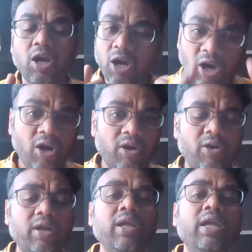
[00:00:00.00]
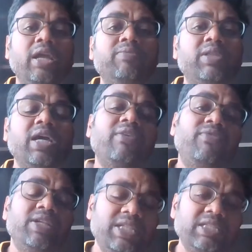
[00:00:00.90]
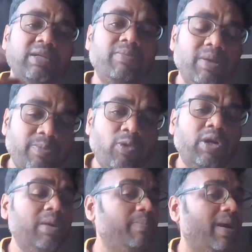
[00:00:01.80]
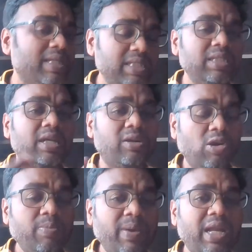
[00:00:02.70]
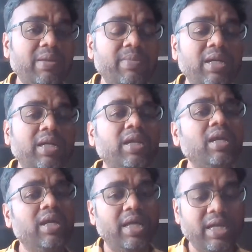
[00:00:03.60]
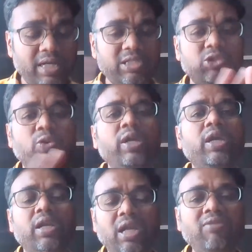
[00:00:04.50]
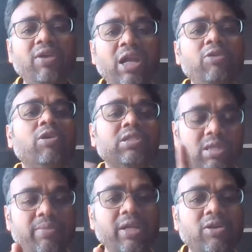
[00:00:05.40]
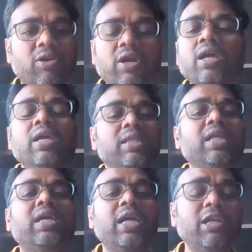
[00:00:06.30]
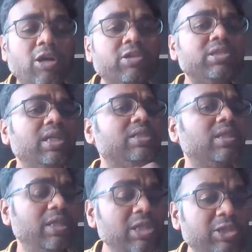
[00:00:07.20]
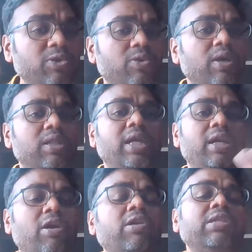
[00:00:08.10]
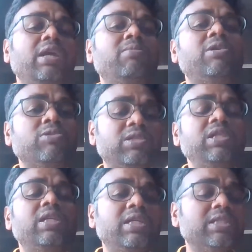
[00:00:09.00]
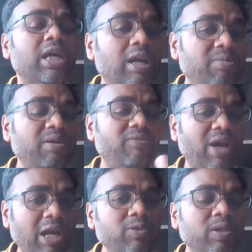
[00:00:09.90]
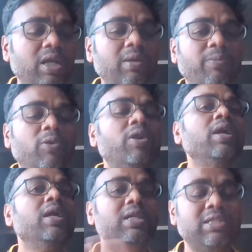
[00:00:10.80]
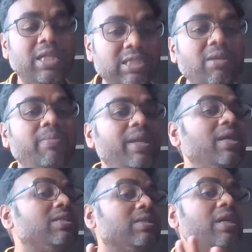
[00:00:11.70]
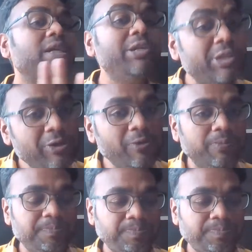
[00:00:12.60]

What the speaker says: Or if they are fetching some report and passing the wrong parameter and it is showing a null value or some record, they cannot say it's an issue. They are not able to see the desirable value in the report. It doesn't mean it's an issue.